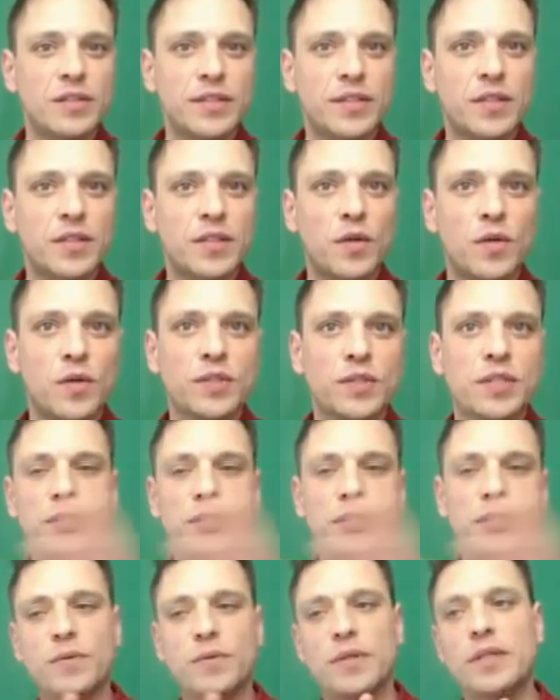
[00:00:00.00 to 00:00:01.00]
are closed,
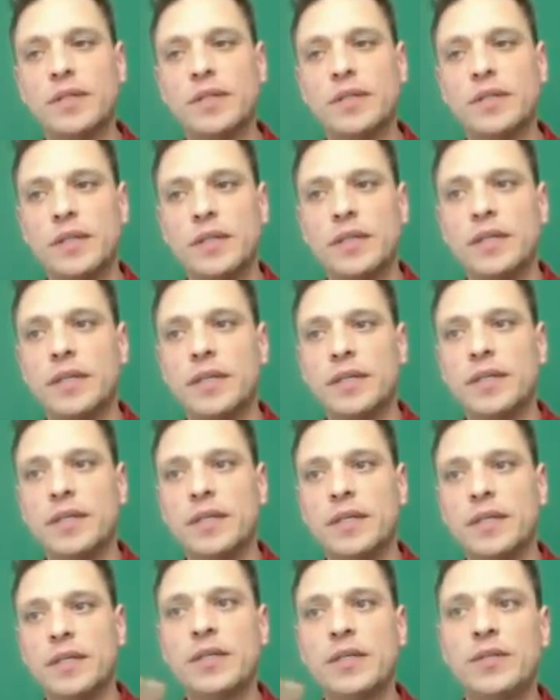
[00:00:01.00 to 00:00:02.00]
because you
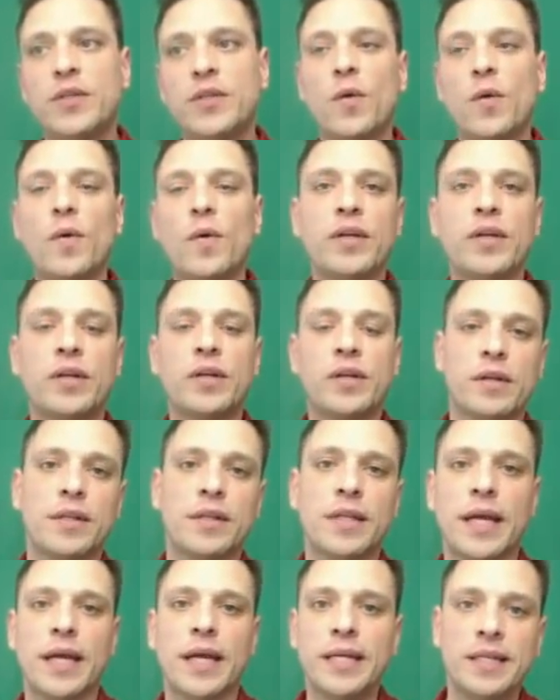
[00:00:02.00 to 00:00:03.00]
don't want your
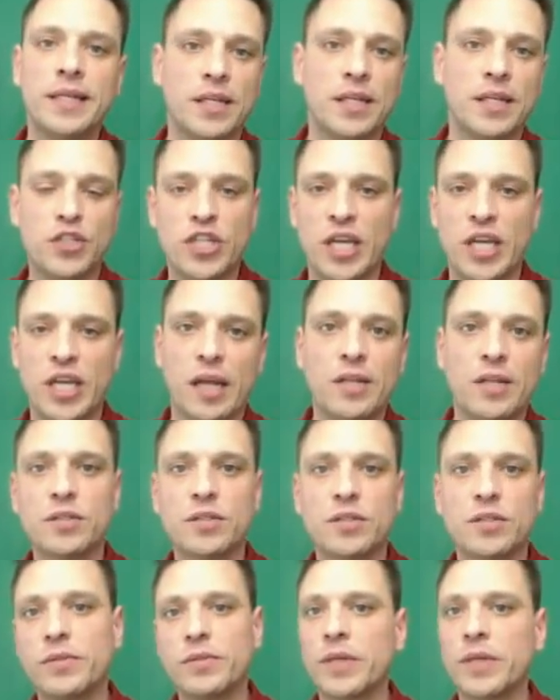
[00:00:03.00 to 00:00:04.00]
lighting to
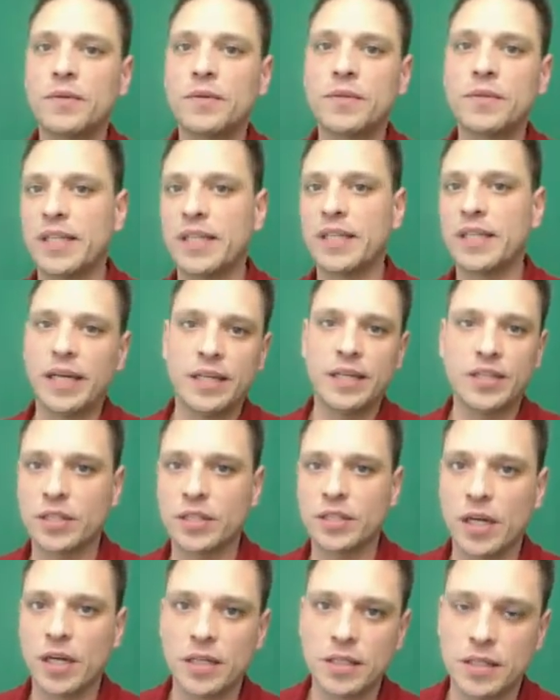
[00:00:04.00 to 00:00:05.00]
change throughout the day. It
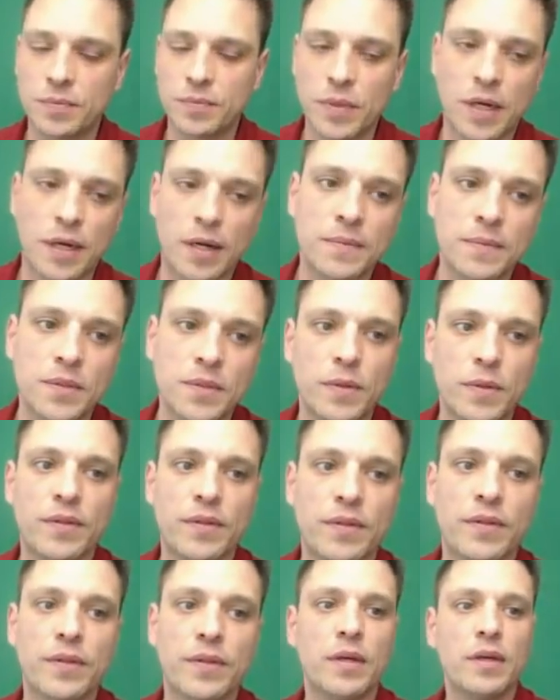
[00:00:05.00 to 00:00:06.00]
just causes problems
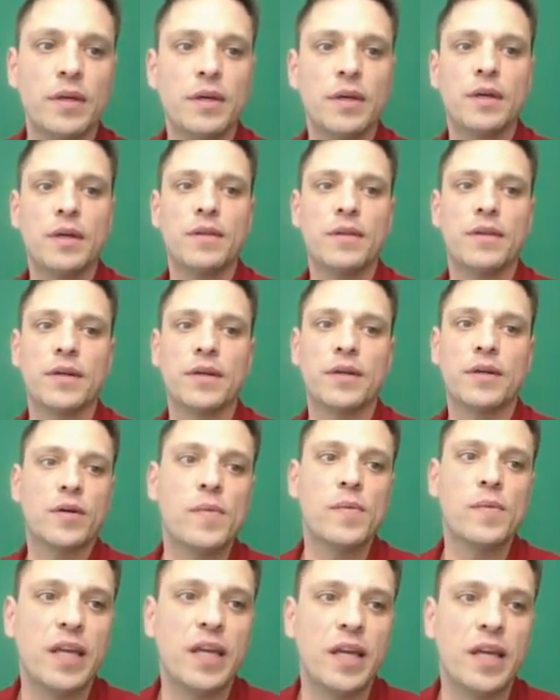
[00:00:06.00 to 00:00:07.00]
with the
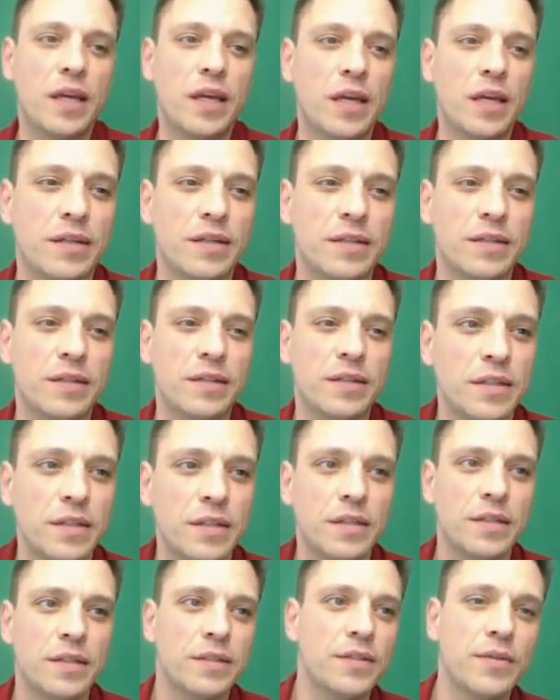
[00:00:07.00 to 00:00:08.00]
chroma key, and
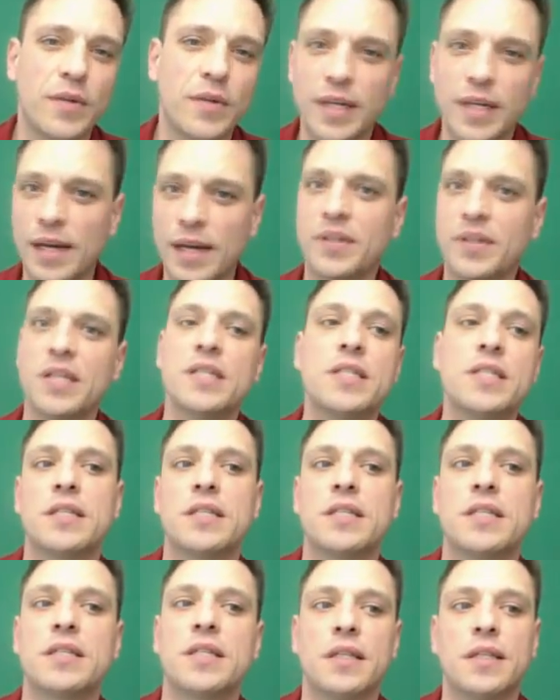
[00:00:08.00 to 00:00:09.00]
you want to have
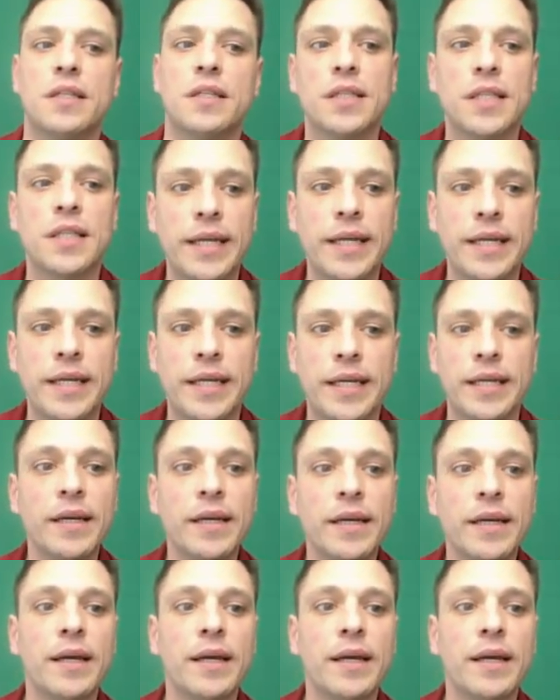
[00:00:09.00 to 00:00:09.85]
consistent lighting.